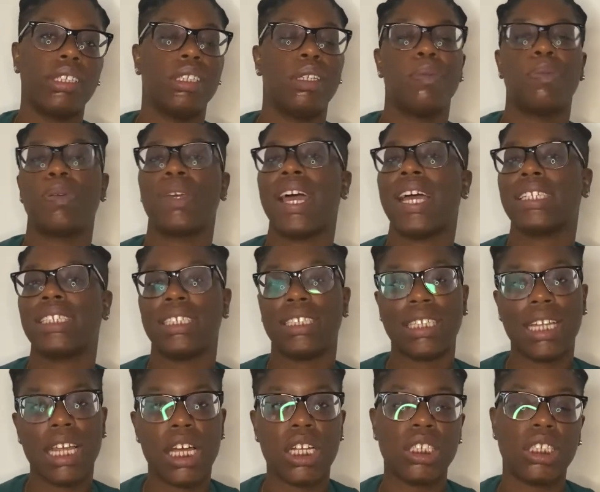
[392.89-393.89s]
she passes
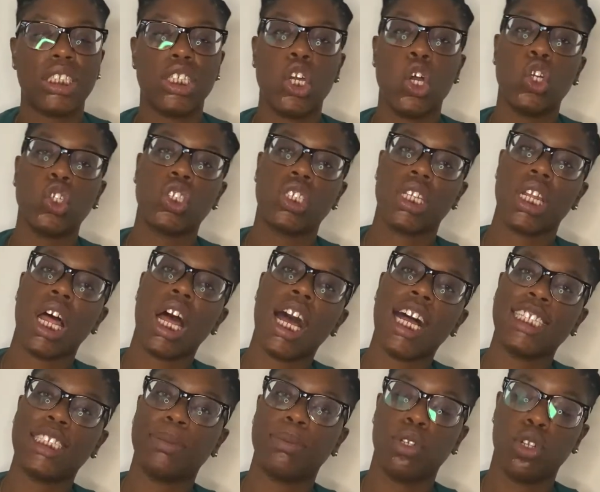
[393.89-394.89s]
out, she goes to the
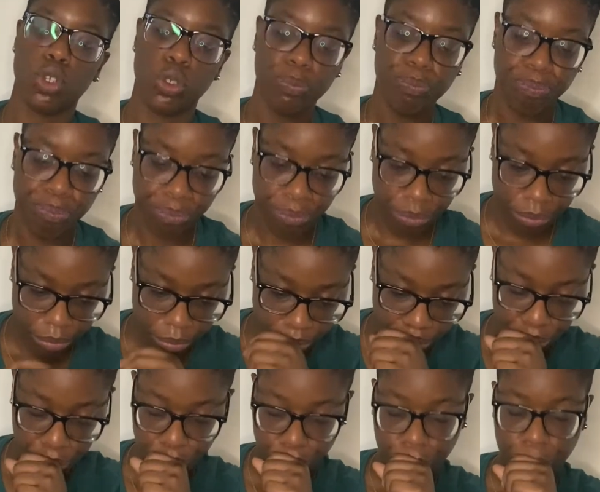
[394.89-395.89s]
hospital,
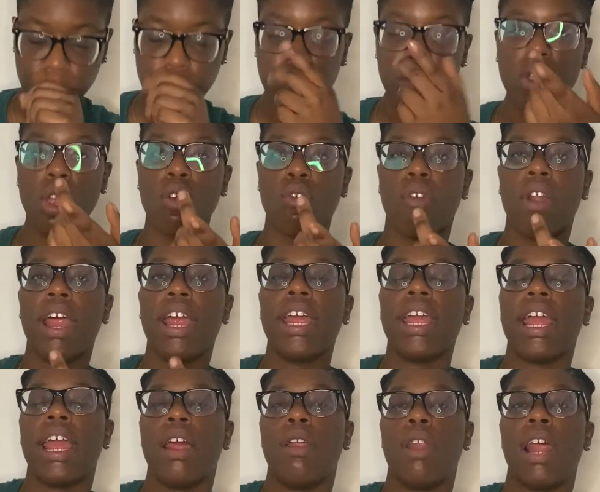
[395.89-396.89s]
right?
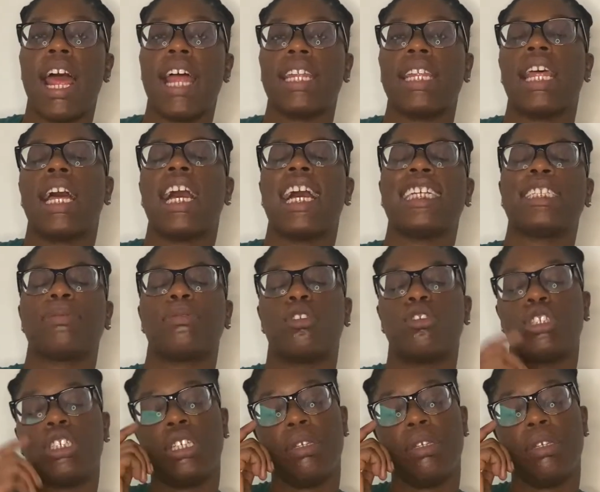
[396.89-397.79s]
And at the hospital,